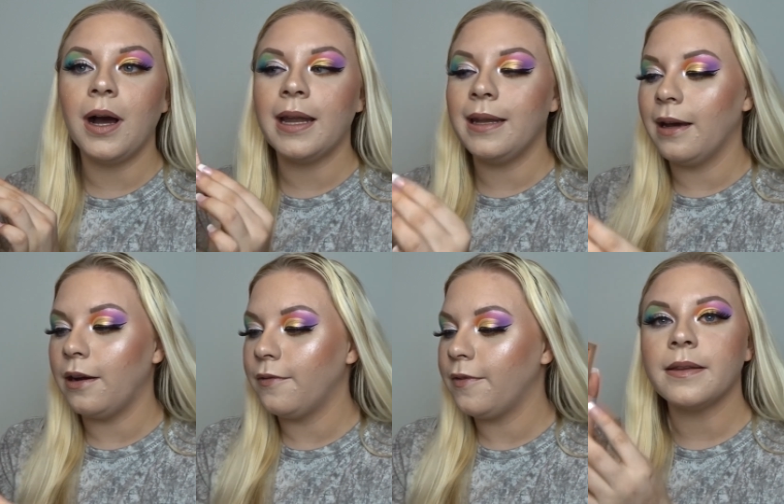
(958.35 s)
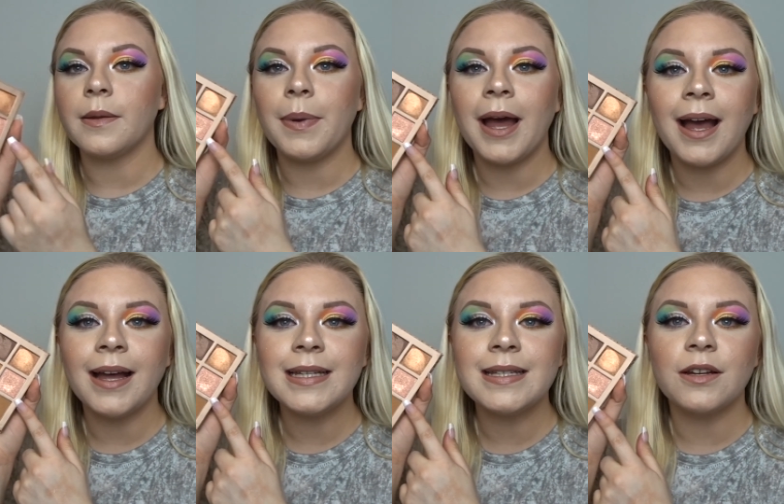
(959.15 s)
I love that the
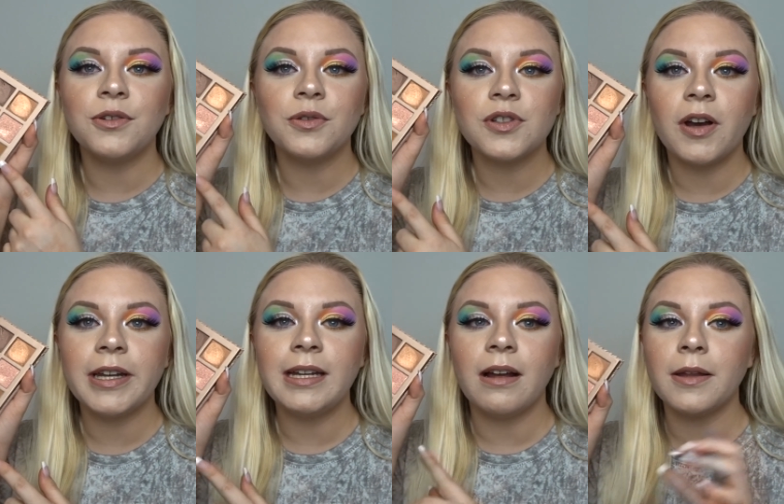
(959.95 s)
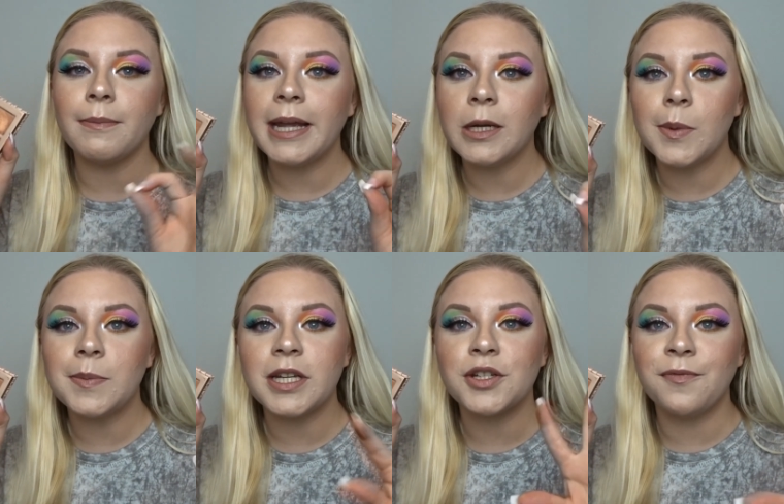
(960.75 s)
pans are not tiny like the Makeup
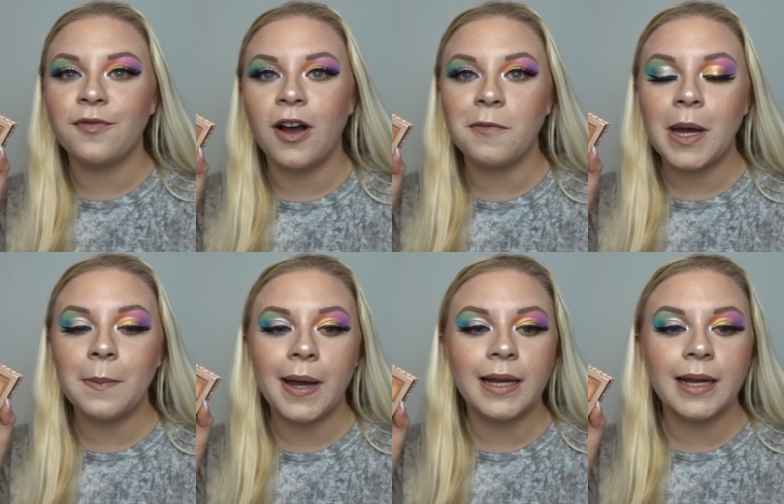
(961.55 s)
Obsession £5